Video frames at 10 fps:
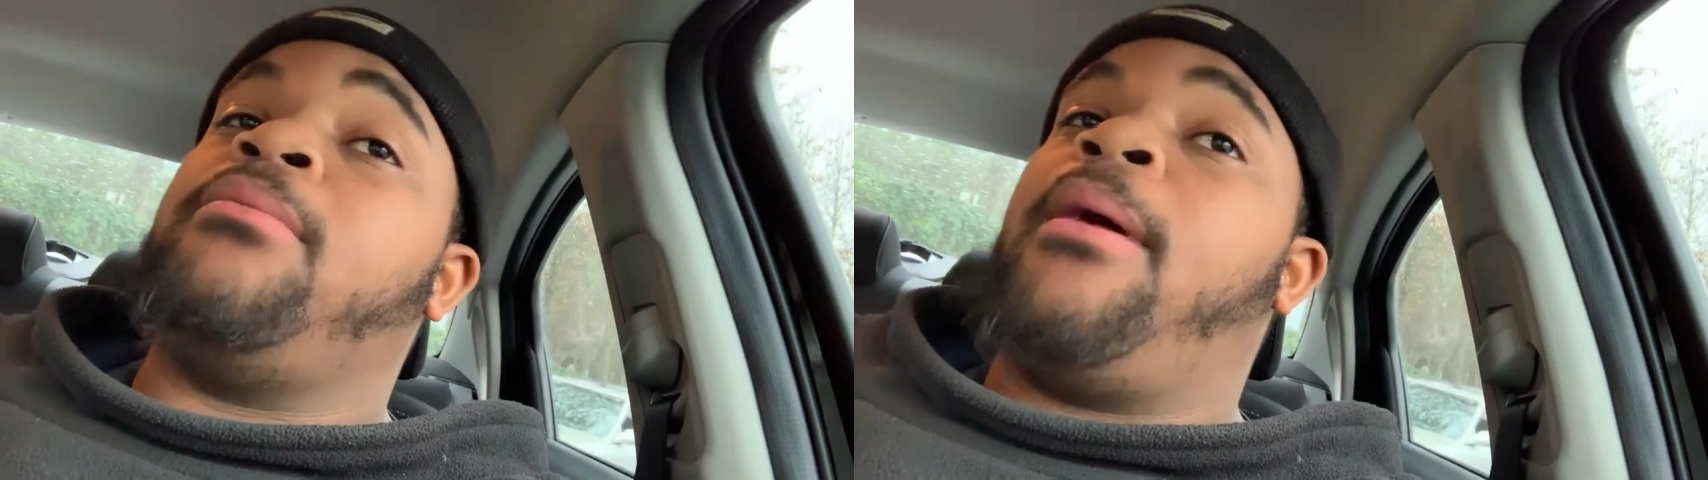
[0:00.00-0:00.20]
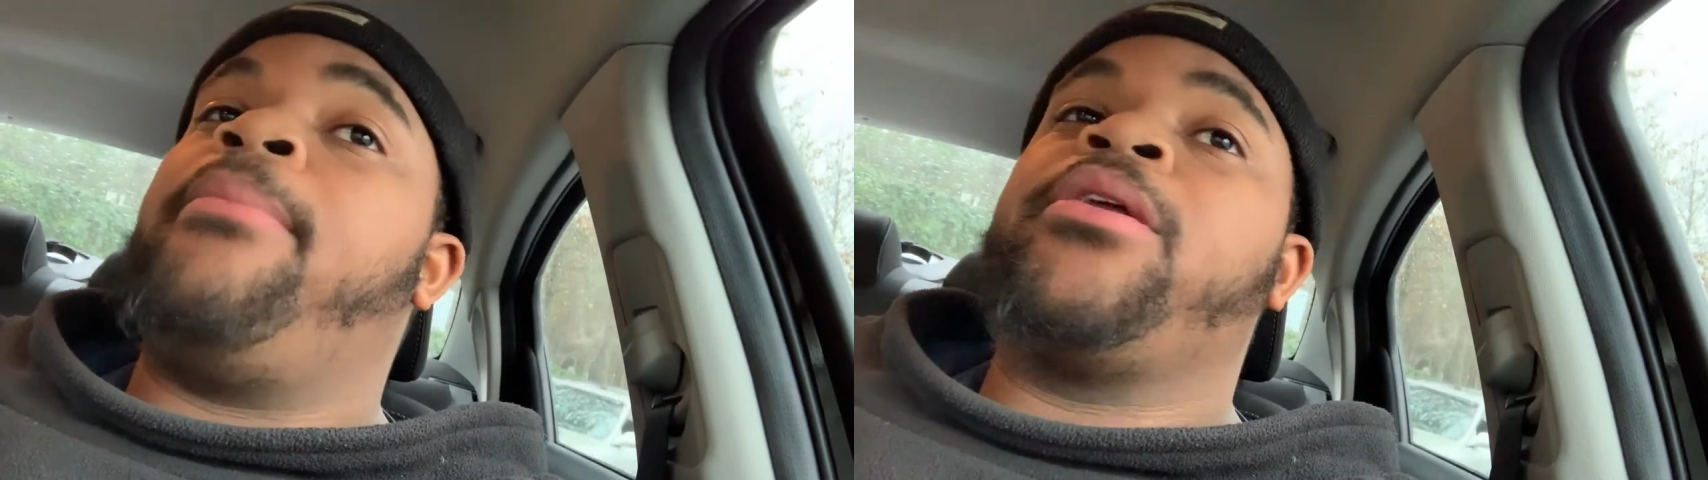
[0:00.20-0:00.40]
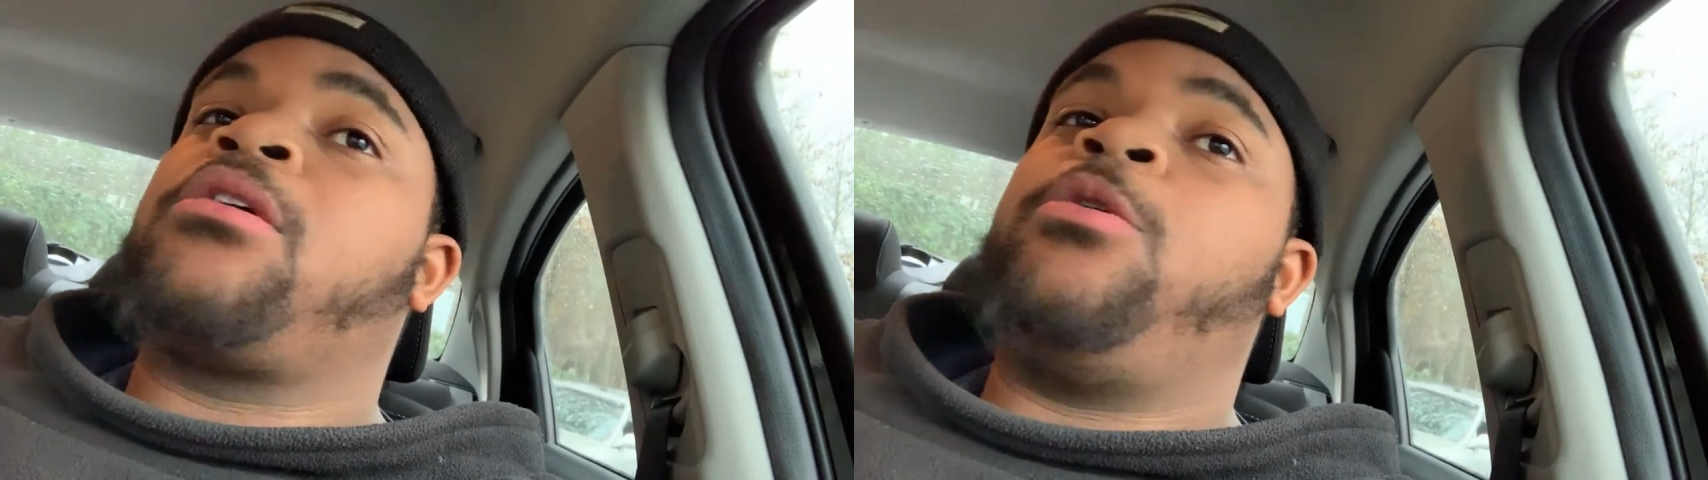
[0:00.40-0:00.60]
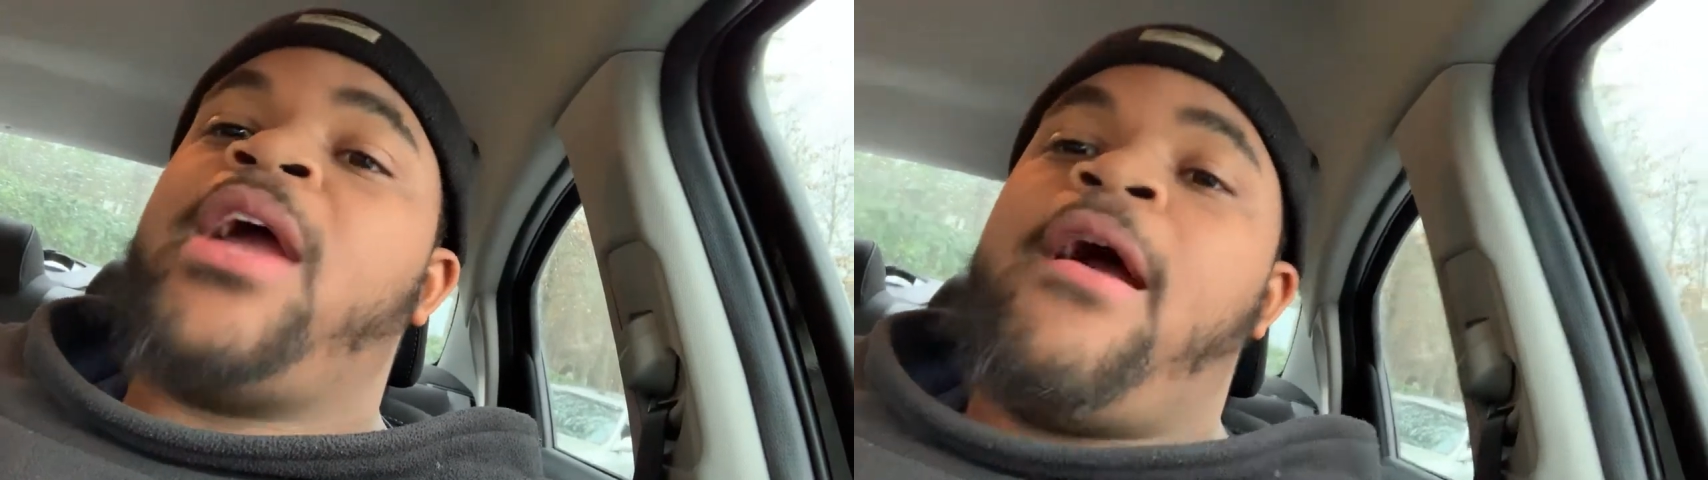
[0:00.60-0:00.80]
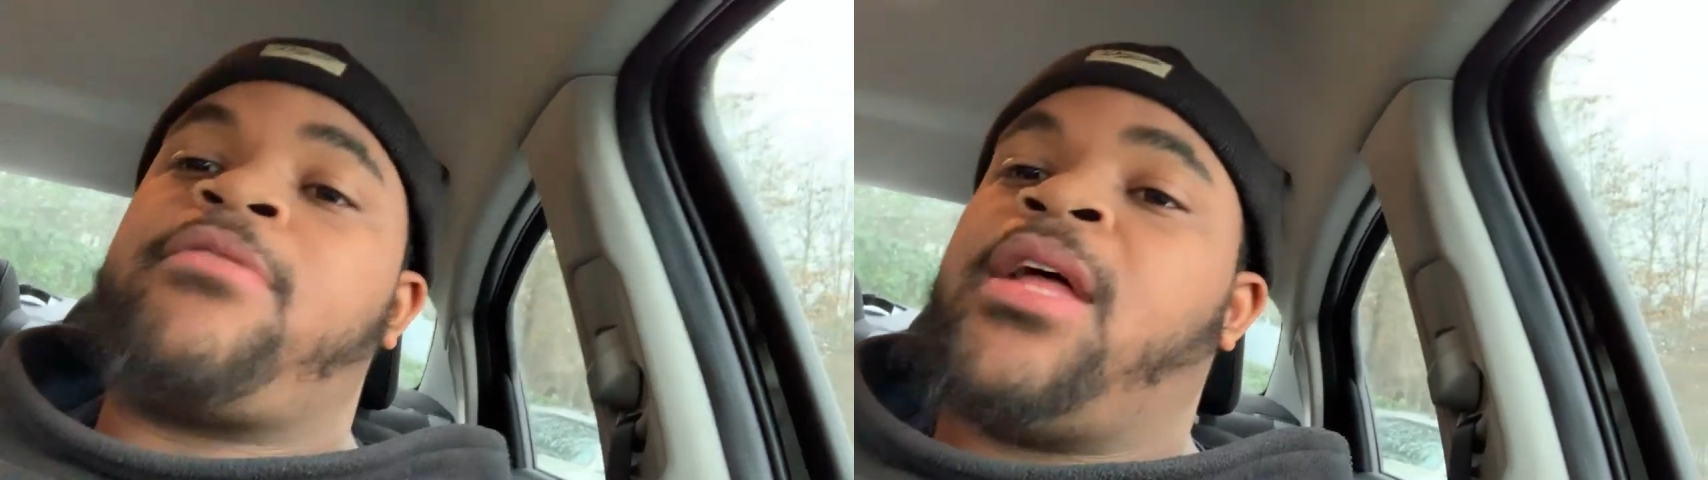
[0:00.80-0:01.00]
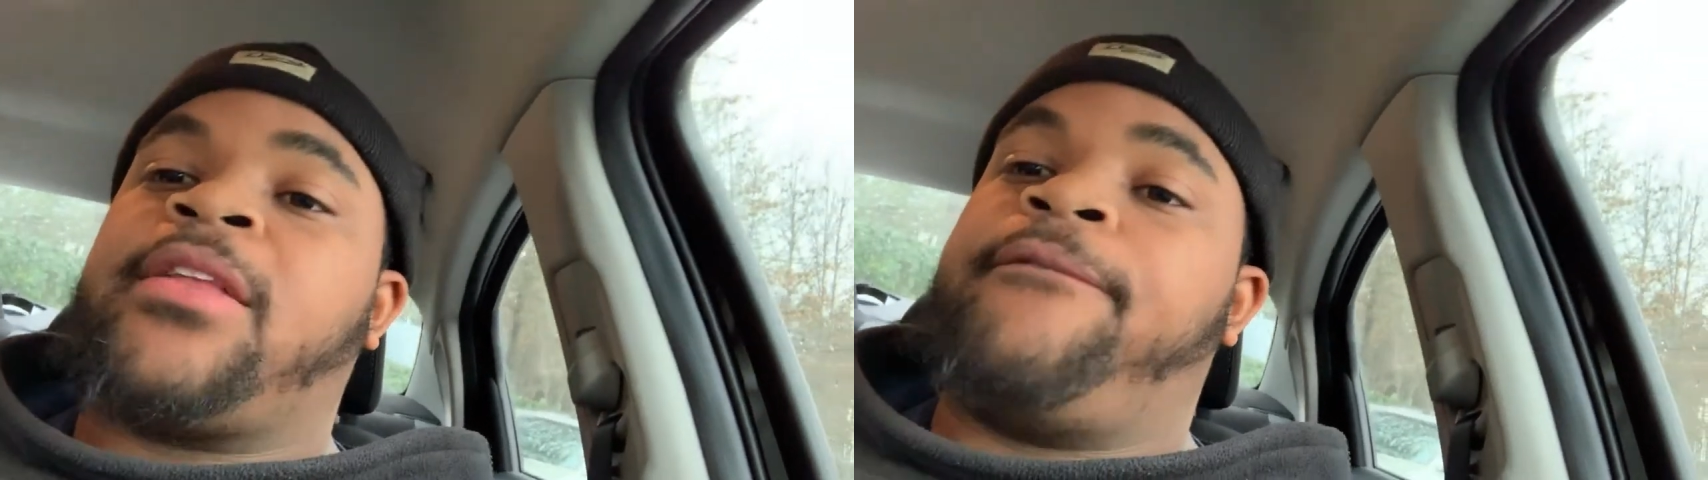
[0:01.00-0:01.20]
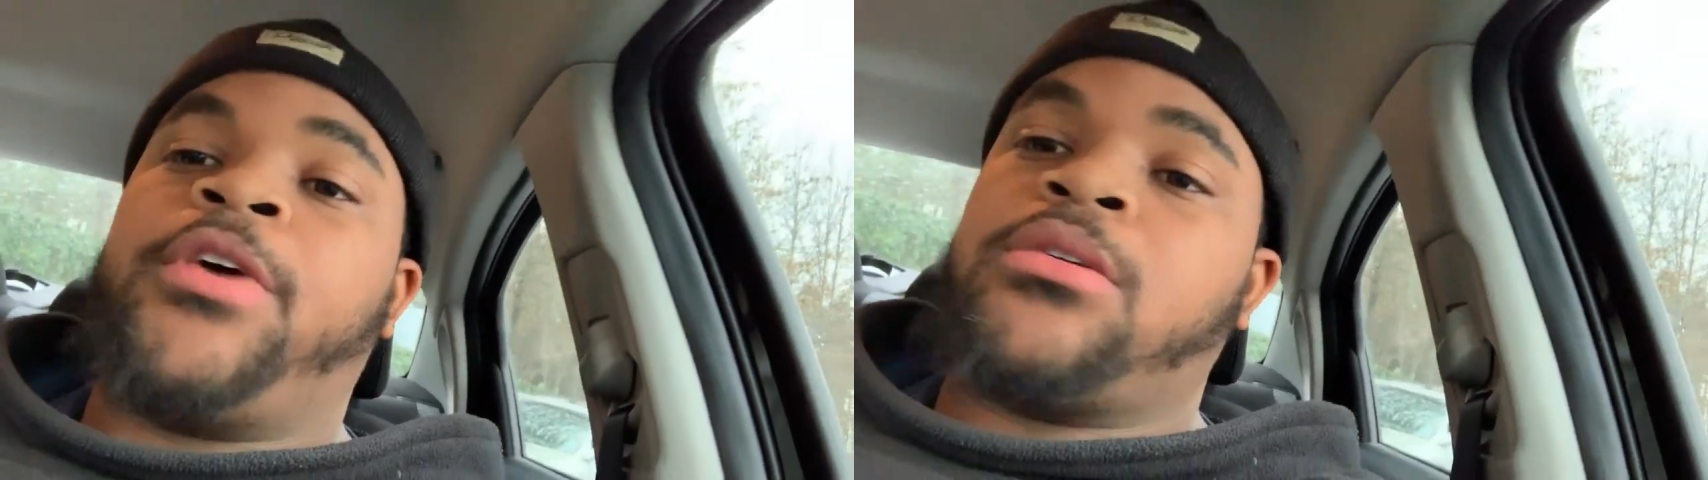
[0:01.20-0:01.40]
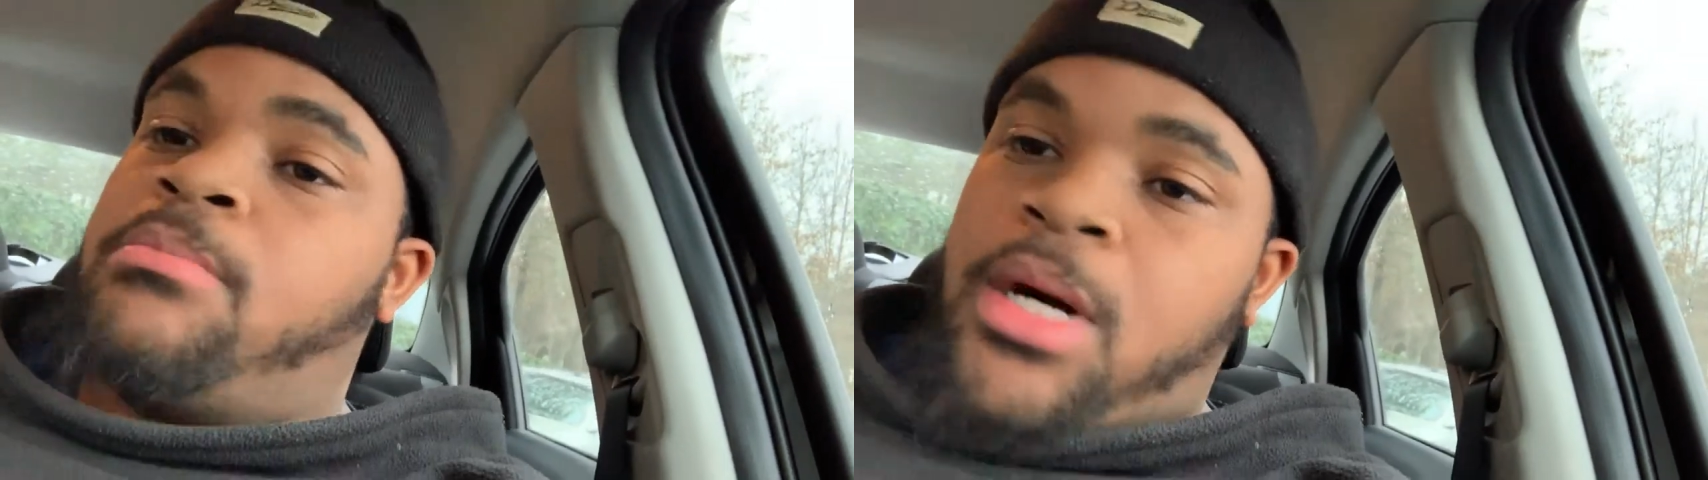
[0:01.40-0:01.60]
My brother quit after, like, the
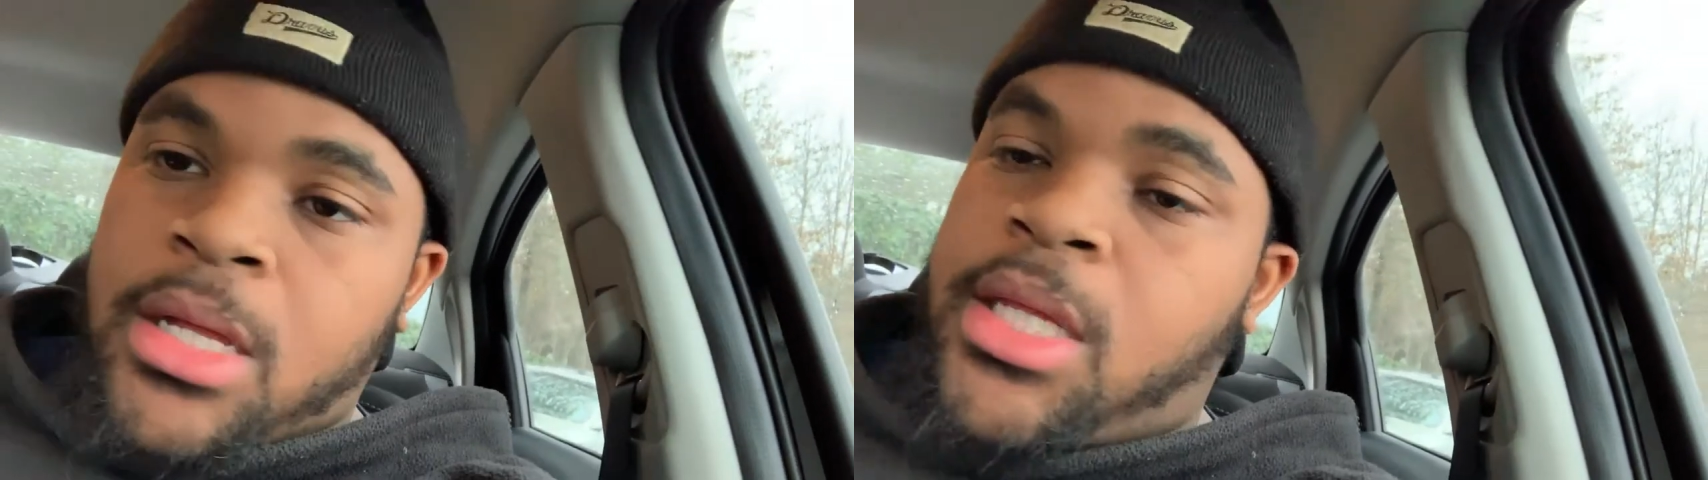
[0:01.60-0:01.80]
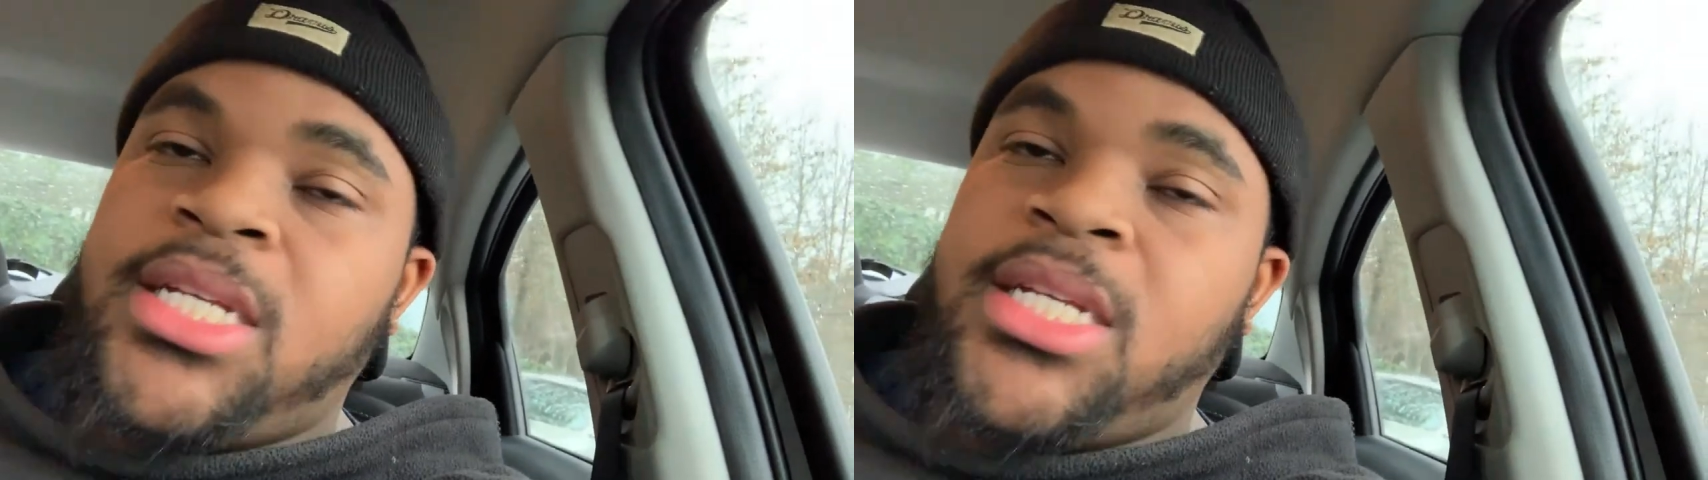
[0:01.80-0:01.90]
first month.